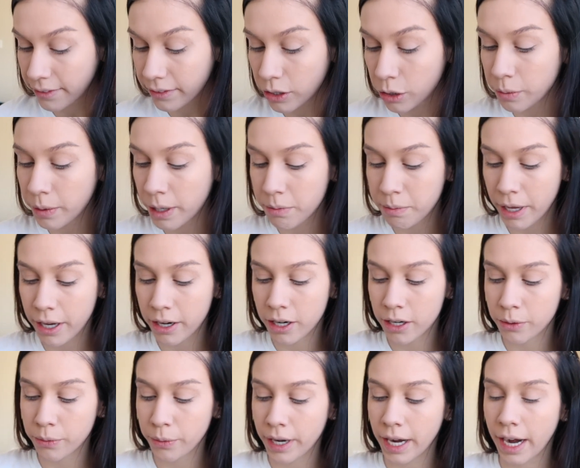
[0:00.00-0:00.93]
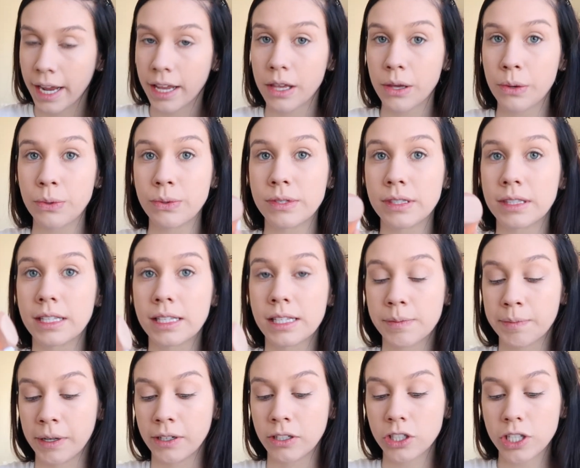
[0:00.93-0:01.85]
a little bit better when I use the
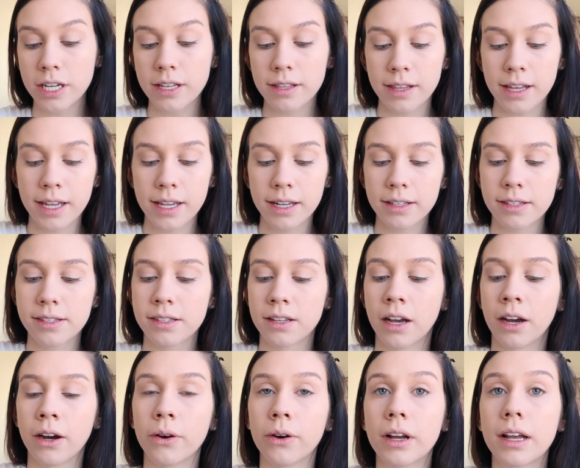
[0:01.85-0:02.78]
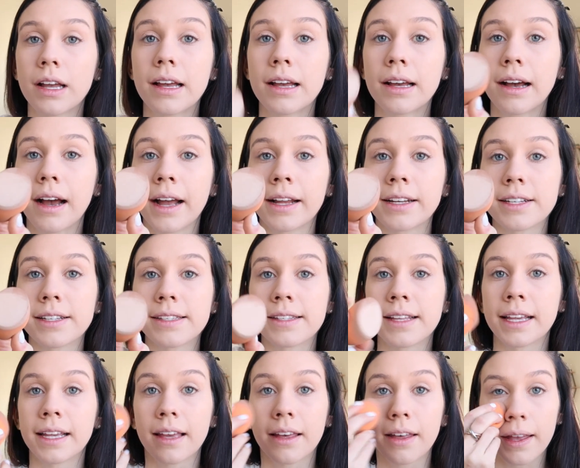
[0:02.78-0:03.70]
spongy thing, so I just
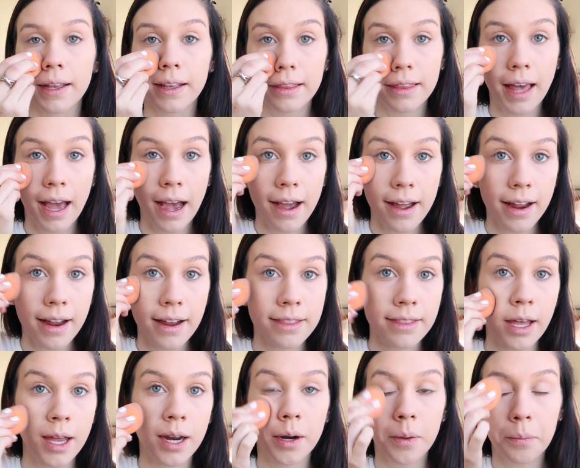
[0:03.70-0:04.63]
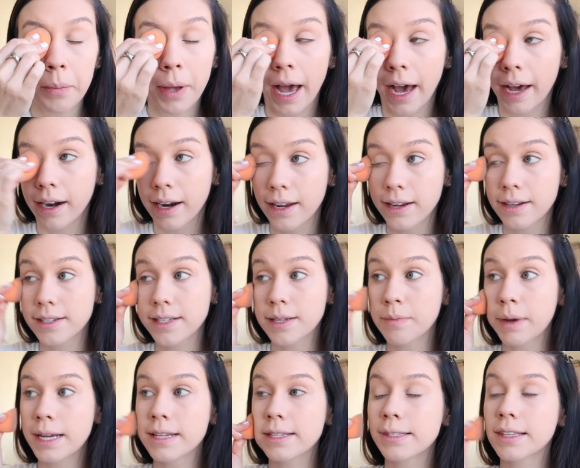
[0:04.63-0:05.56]
take it like that and then pat it
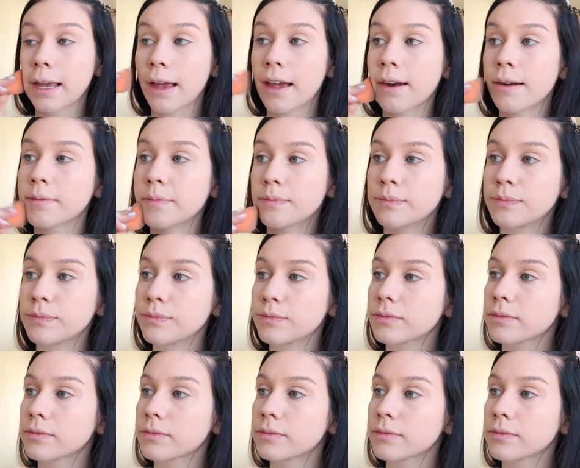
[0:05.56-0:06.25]
into my skin.